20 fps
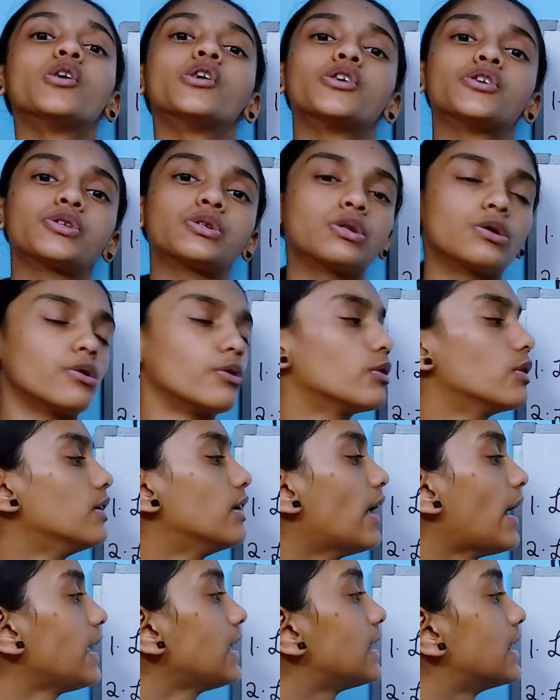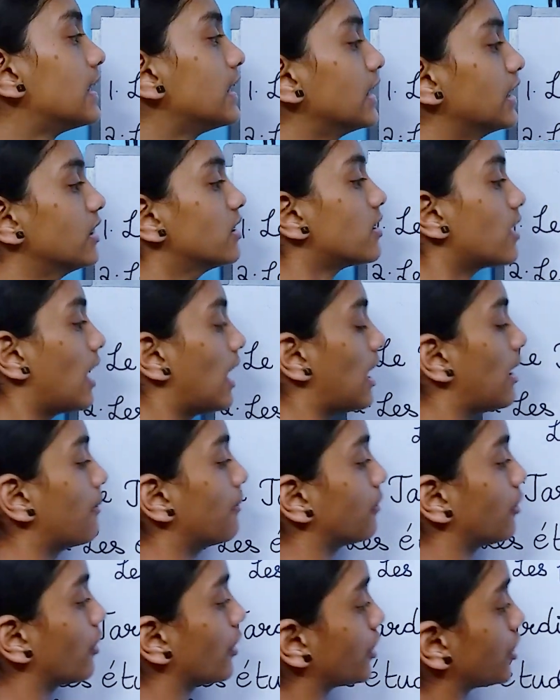So like here
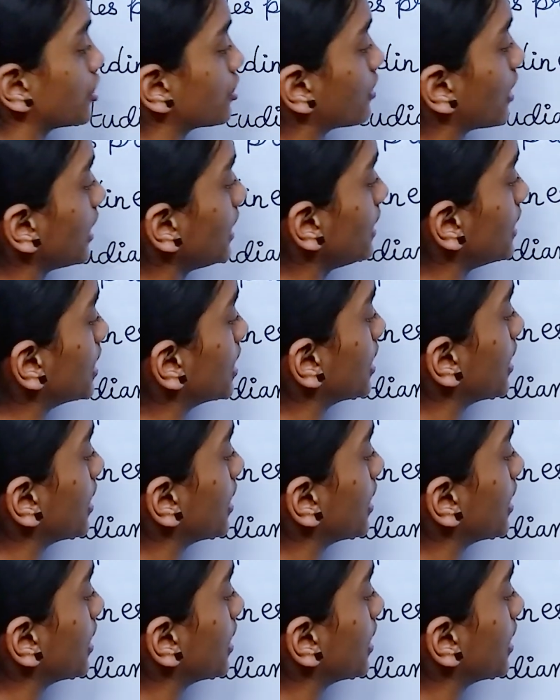I'm going to write